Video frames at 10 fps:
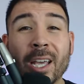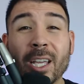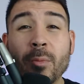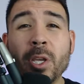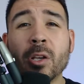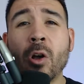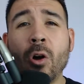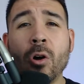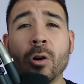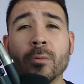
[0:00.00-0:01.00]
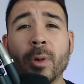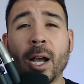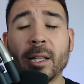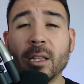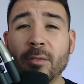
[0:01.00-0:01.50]
Give me a call.
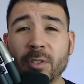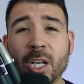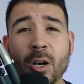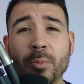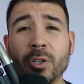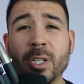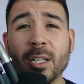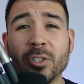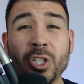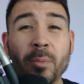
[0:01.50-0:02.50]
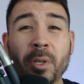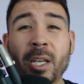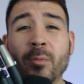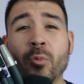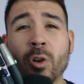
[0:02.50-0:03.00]
I'd love to help your dealership
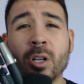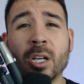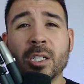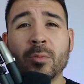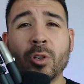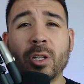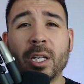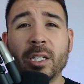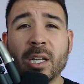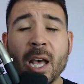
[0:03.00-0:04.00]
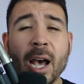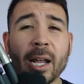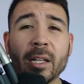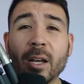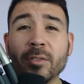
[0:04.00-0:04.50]
get more customer leads.
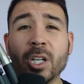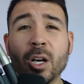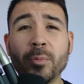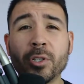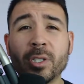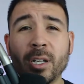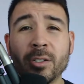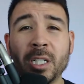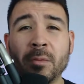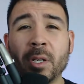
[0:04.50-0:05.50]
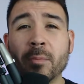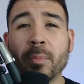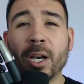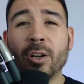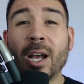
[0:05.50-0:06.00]
I'd love to help your sales team get
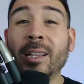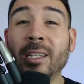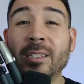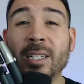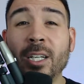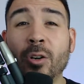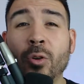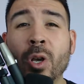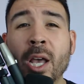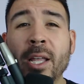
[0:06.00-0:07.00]
better at the deal.